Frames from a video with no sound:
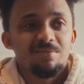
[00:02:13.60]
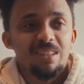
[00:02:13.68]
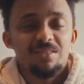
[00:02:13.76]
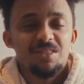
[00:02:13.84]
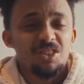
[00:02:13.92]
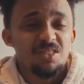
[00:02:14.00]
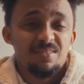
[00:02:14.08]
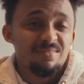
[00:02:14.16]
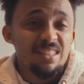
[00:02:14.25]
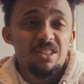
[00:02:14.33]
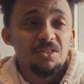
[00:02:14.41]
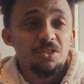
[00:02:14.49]
even
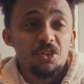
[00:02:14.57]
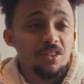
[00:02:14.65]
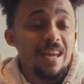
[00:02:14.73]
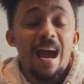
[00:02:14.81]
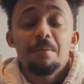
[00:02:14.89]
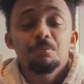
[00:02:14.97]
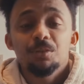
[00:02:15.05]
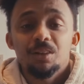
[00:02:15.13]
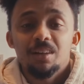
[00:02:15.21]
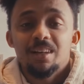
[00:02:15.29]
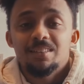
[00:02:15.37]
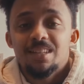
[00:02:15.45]
just
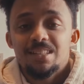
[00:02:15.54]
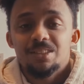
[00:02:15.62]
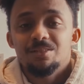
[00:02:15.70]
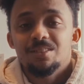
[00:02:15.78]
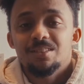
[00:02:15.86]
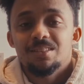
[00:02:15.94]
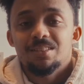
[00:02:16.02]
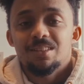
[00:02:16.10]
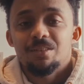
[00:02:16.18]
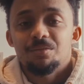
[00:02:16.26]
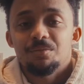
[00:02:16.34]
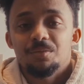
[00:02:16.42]
camera accessories and
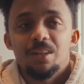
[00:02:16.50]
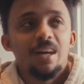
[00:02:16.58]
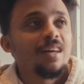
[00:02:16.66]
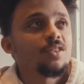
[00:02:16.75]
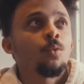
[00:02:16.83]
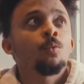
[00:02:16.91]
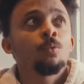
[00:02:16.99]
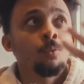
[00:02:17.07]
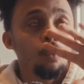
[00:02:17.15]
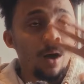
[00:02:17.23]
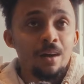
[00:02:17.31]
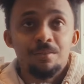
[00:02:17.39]
stuff. There's a
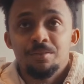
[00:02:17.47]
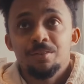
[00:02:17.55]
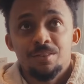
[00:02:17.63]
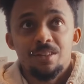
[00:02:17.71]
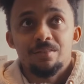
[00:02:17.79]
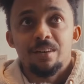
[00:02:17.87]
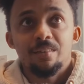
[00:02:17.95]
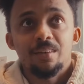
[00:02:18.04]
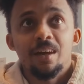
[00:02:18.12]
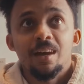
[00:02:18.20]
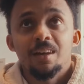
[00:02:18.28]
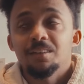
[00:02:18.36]
wealth of stuff out
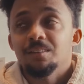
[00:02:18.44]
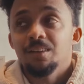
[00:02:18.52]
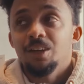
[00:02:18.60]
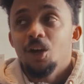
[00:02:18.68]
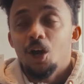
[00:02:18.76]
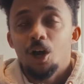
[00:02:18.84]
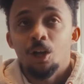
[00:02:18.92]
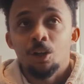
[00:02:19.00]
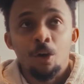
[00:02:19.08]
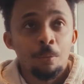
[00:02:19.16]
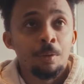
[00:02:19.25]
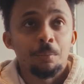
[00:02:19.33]
there, and a
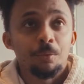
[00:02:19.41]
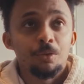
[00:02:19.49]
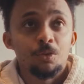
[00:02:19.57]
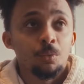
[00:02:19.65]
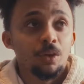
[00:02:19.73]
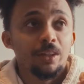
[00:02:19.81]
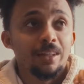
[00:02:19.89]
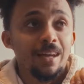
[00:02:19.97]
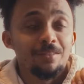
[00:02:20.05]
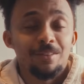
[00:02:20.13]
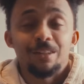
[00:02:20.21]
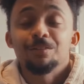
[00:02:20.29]
lot of people just want to
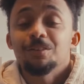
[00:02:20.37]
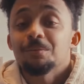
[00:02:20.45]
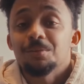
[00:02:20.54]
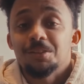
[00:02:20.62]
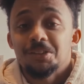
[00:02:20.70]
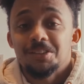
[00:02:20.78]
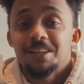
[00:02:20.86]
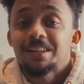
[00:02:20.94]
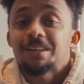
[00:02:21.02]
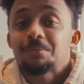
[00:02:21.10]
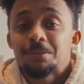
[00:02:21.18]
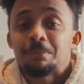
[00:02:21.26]
get rid of it because it's
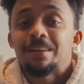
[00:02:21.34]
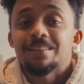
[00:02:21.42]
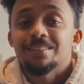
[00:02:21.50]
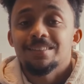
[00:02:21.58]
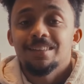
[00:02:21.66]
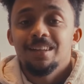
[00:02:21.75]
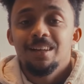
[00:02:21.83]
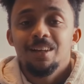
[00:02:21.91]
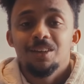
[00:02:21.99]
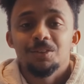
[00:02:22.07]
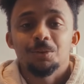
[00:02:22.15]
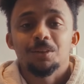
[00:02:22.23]
taking up space.
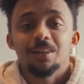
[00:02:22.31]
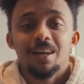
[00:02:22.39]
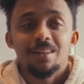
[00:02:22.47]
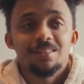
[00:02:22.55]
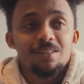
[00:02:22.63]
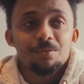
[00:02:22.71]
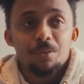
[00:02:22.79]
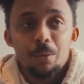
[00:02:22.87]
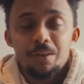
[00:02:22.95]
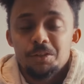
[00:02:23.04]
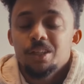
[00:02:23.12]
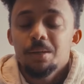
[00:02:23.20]
So you can get stuff
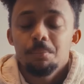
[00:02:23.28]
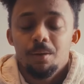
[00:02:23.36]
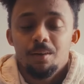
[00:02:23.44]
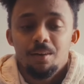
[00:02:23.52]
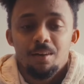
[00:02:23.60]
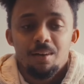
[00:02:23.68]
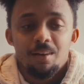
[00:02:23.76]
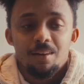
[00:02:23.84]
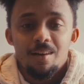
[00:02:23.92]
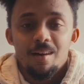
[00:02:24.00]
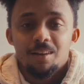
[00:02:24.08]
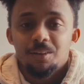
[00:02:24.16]
quite cheap.
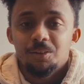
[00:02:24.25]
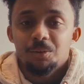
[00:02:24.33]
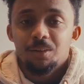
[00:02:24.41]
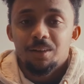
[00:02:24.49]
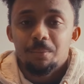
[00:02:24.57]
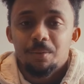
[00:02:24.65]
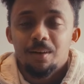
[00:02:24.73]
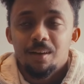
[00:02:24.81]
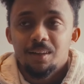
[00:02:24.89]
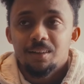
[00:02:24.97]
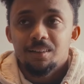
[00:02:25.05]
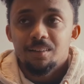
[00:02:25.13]
And I do like a
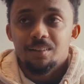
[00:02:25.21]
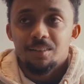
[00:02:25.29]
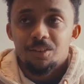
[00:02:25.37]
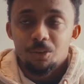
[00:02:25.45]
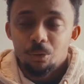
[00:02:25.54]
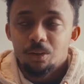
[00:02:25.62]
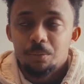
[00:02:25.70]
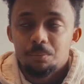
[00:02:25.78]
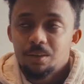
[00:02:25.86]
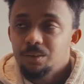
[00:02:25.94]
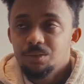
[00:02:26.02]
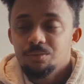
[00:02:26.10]
bargain, and I do like
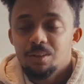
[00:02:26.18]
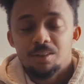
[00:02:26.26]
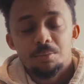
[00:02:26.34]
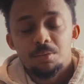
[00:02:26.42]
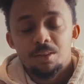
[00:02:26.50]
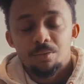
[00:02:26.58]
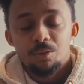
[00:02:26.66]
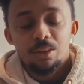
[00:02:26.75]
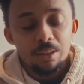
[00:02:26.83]
browsing random stuff on